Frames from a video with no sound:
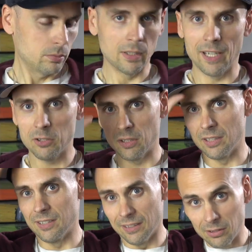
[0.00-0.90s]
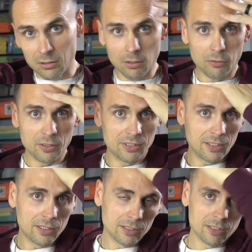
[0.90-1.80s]
I actually gotta take this off for a
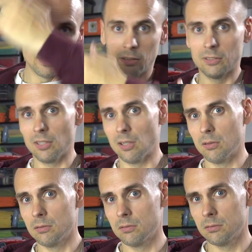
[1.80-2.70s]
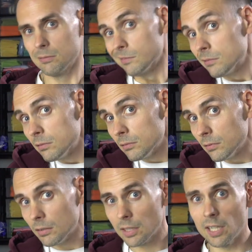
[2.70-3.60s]
second because, you know,
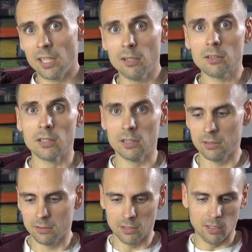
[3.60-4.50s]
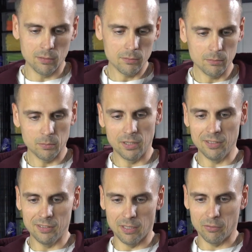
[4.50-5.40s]
got a haircut, you know, but this
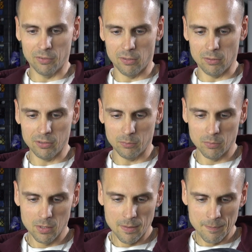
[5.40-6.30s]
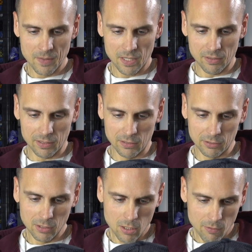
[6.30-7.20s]
is definitely awesome. I like this
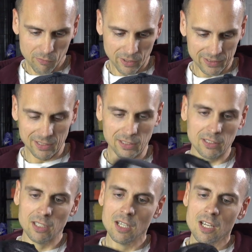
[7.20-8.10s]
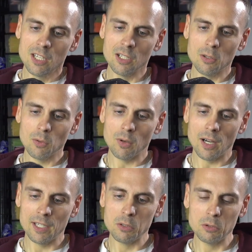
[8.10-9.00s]
Flex Tech. You know,
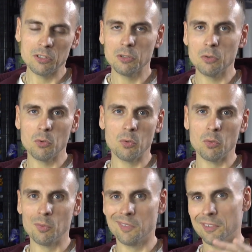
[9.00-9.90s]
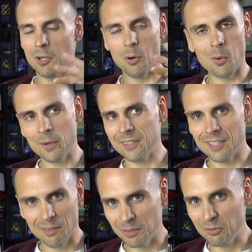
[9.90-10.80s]
I used to always
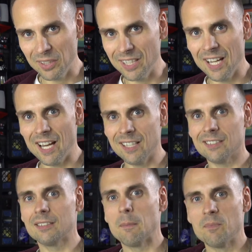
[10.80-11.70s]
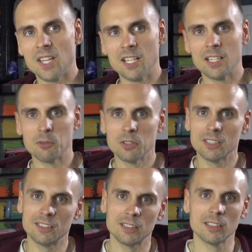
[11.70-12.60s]
have the fitted hats, and then I
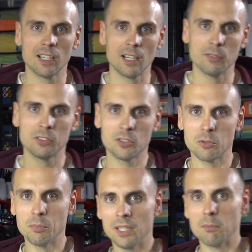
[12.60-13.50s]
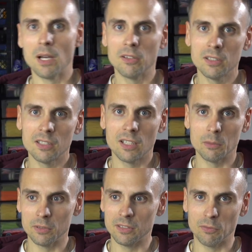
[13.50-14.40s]
realized I have such a big melon that it
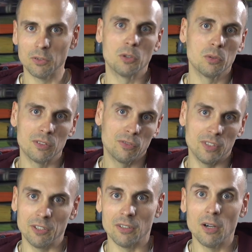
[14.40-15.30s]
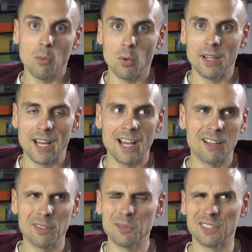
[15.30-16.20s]
was difficult to figure out what hat. I
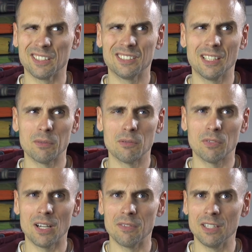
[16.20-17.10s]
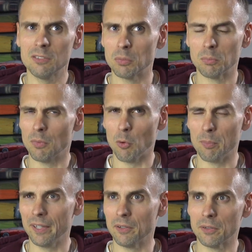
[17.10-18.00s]
think it was like a 7 5/8 or
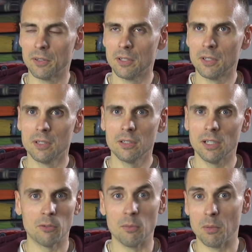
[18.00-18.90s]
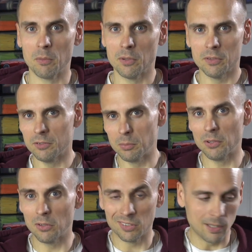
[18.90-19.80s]
bigger. I don't remember. It's been a
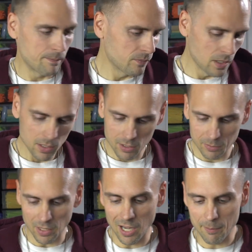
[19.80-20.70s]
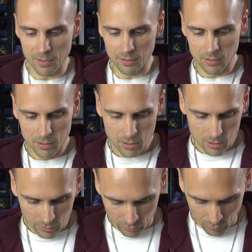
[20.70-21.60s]
long time. It's been a hot minute.
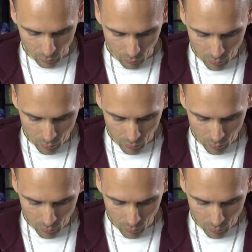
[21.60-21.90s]
So